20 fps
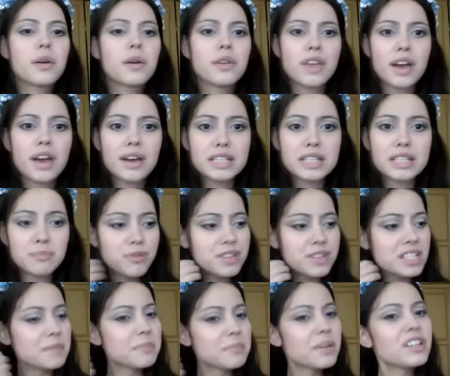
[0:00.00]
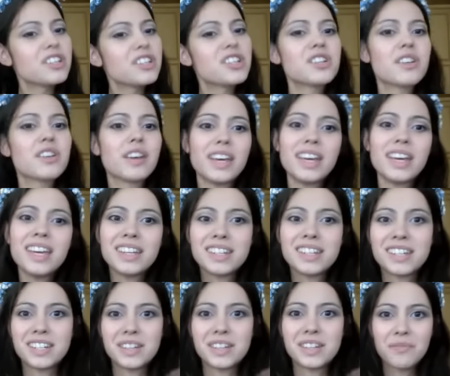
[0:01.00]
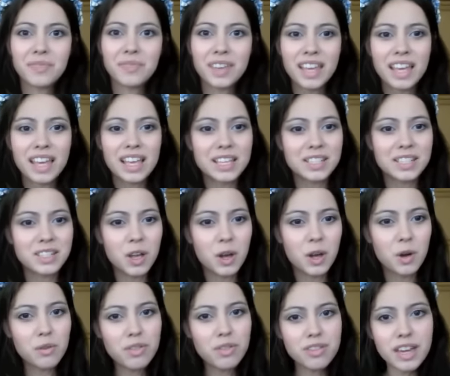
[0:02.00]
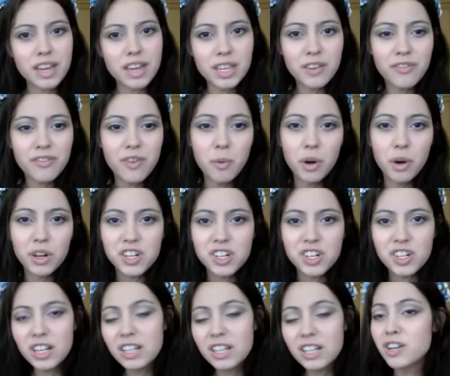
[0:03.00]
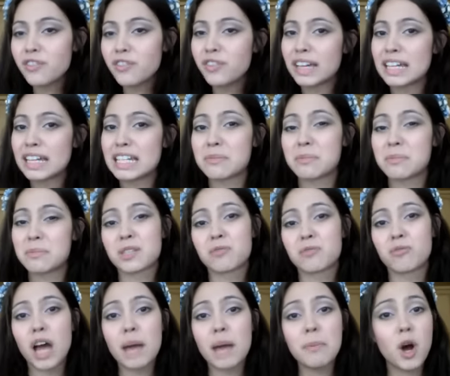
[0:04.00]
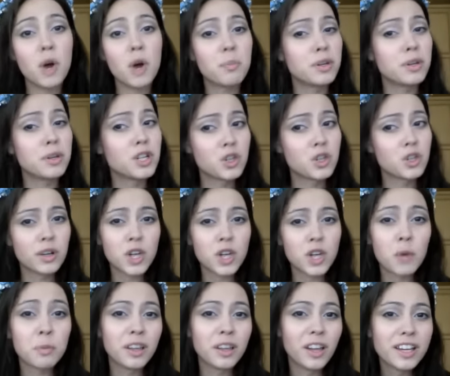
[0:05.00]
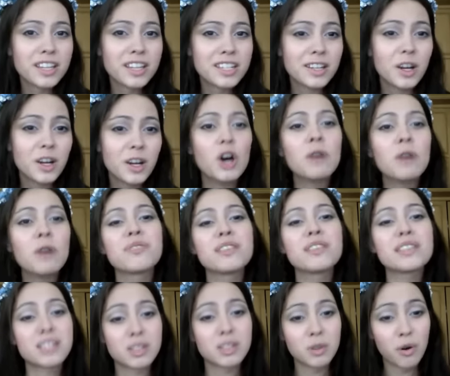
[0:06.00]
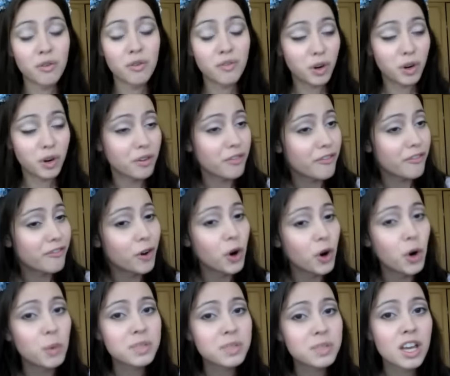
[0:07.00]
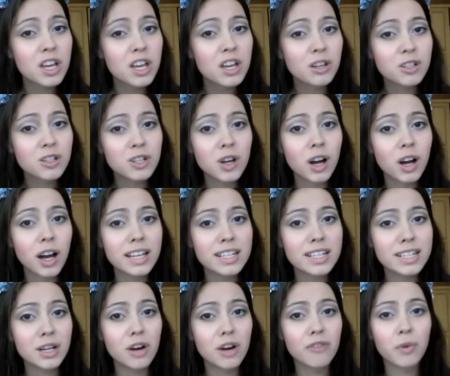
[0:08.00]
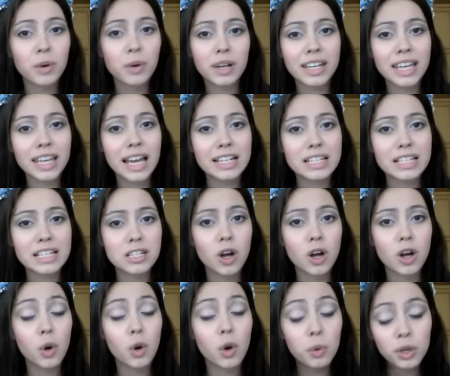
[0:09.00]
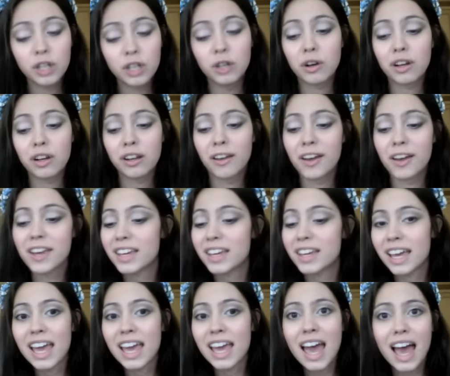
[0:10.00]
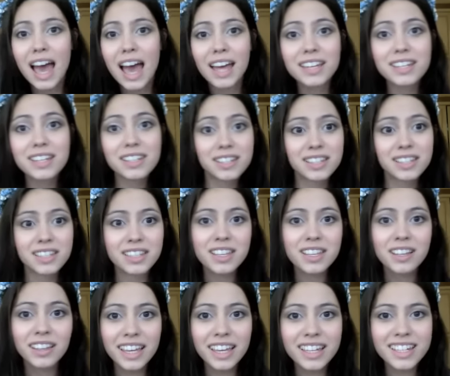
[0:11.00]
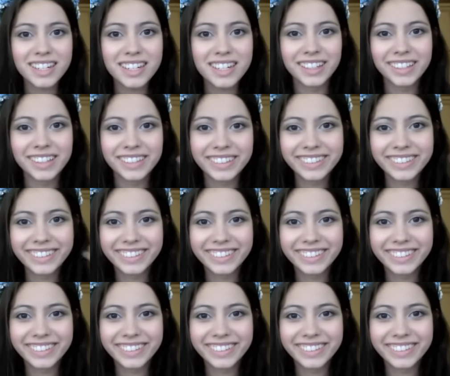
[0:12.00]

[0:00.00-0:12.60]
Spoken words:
That is pretty much it. So, thank you for watching. Don't forget to subscribe. Hope you enjoyed it. Hope you liked it. Hope this sort of conforms to your idea of what Lyanna Stark would look like. And see you later.